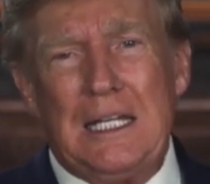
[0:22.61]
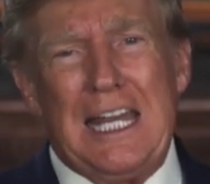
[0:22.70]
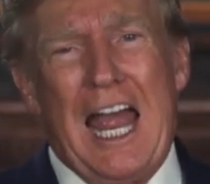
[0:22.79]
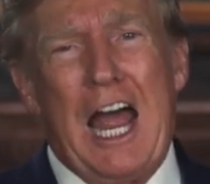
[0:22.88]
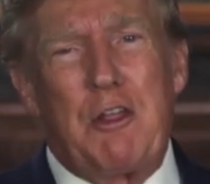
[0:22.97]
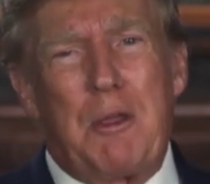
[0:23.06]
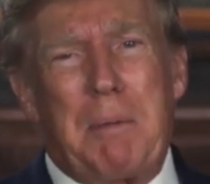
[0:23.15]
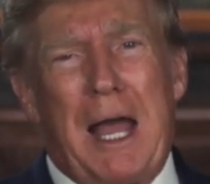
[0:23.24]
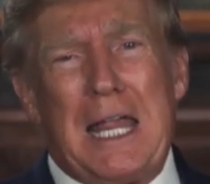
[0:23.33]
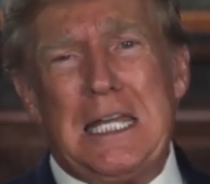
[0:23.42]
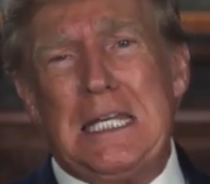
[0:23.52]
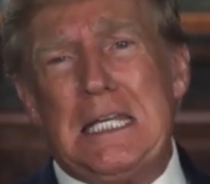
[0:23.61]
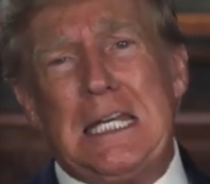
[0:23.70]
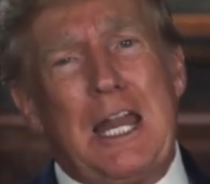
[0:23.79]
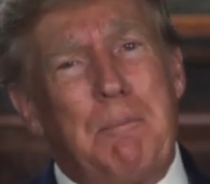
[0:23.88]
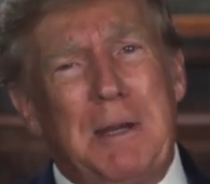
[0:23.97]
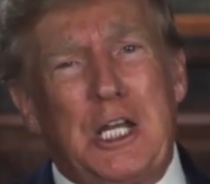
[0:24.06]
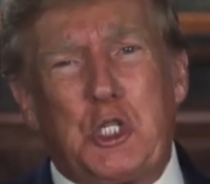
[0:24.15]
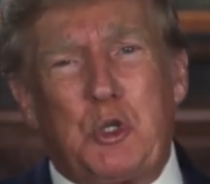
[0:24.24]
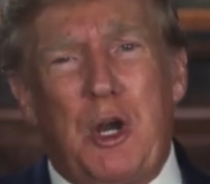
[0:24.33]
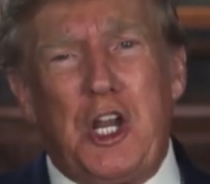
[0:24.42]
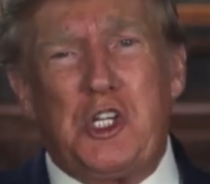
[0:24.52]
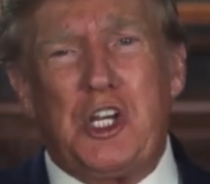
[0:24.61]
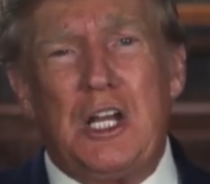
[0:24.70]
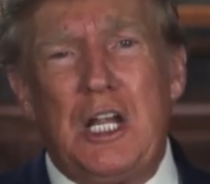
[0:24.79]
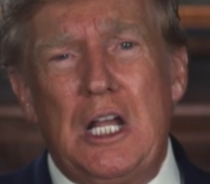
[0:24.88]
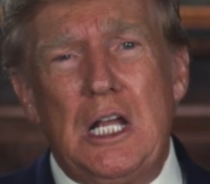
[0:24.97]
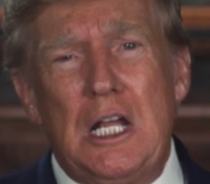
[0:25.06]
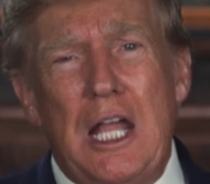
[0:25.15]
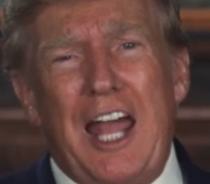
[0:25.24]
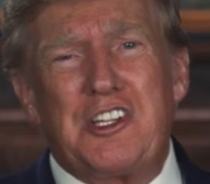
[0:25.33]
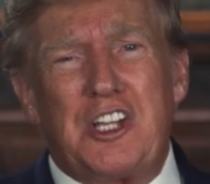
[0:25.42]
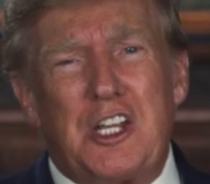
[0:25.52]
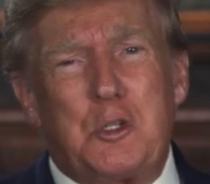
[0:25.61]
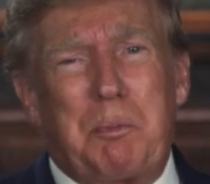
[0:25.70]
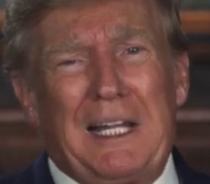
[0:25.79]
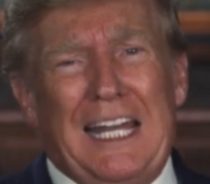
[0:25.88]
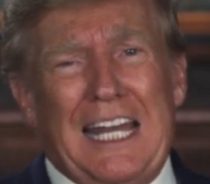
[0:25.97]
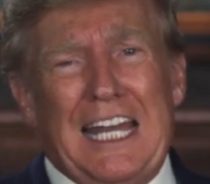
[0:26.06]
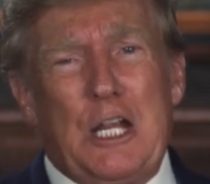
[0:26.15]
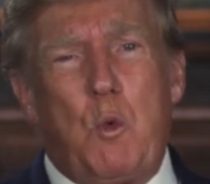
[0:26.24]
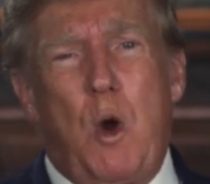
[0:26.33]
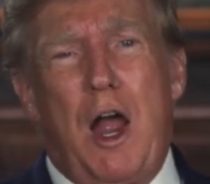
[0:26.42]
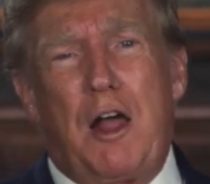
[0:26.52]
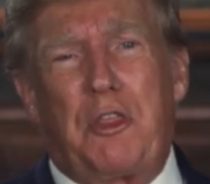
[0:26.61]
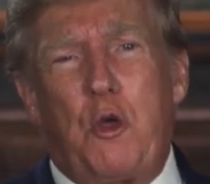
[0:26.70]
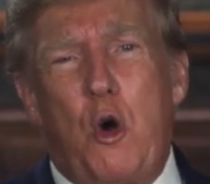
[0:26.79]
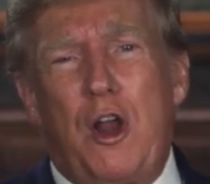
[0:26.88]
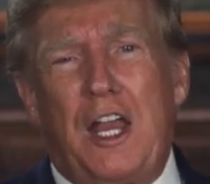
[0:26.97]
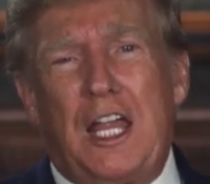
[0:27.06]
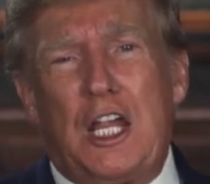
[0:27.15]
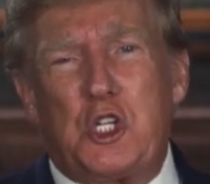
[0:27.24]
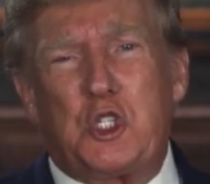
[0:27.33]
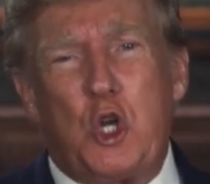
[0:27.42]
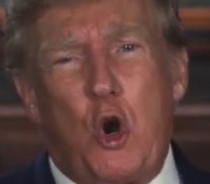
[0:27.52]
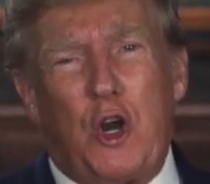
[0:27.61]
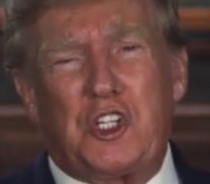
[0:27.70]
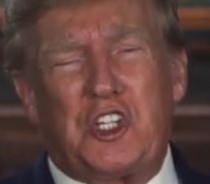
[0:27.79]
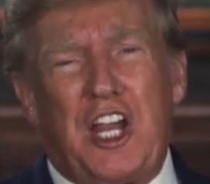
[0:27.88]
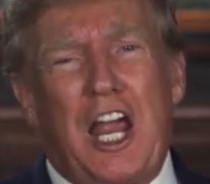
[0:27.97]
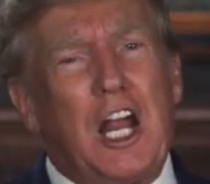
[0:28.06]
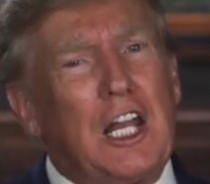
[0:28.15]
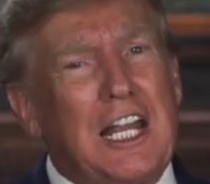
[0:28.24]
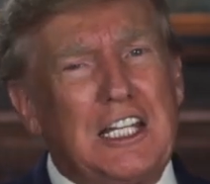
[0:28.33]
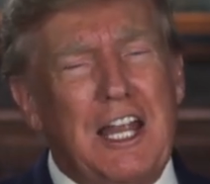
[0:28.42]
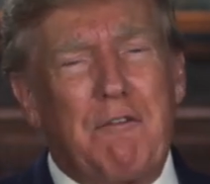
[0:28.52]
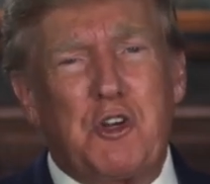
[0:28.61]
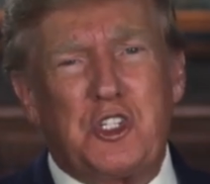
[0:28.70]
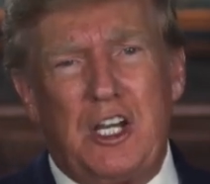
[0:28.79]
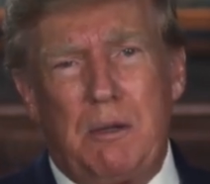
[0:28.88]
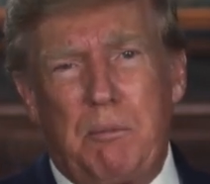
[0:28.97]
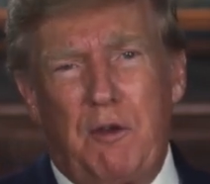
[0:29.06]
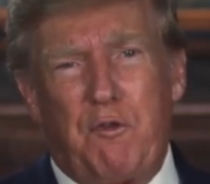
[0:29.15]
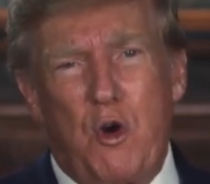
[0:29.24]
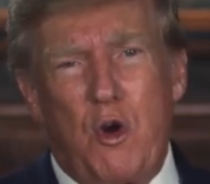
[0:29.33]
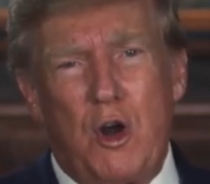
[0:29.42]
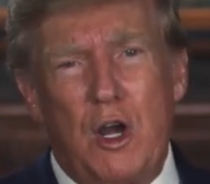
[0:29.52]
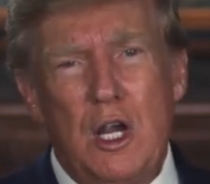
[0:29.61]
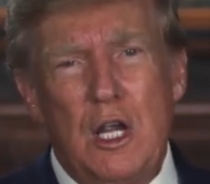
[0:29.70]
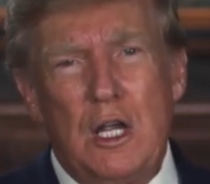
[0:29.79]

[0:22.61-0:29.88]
Now the Biden administration has us bleeding wealth on a historic scale like never seen before.